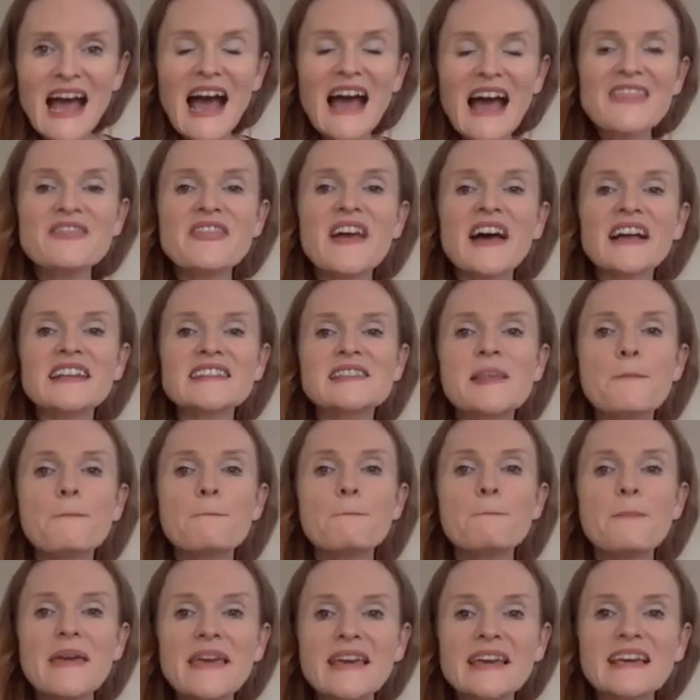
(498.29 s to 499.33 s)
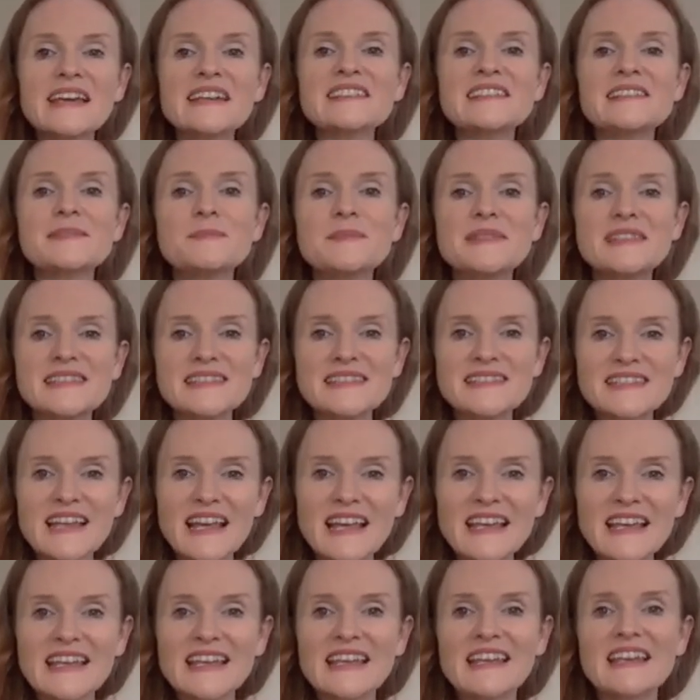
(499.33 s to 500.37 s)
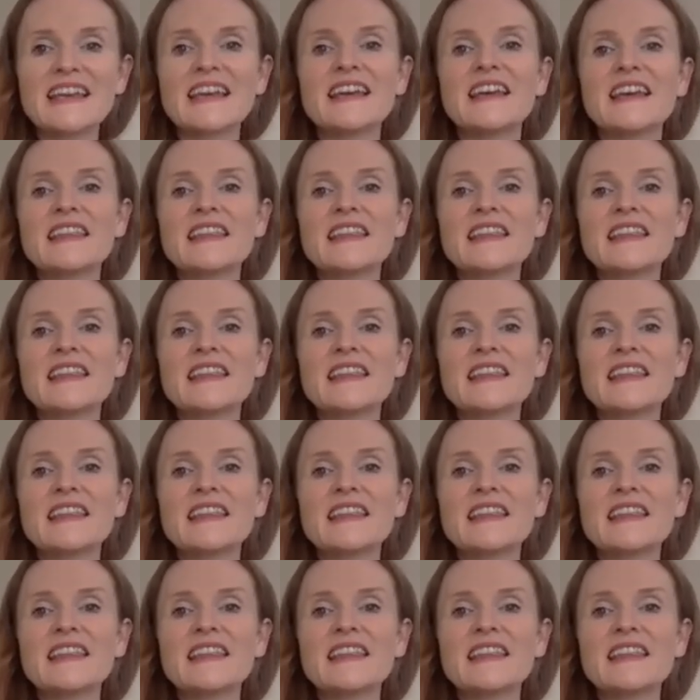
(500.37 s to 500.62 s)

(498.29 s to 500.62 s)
And that's the biggest mistake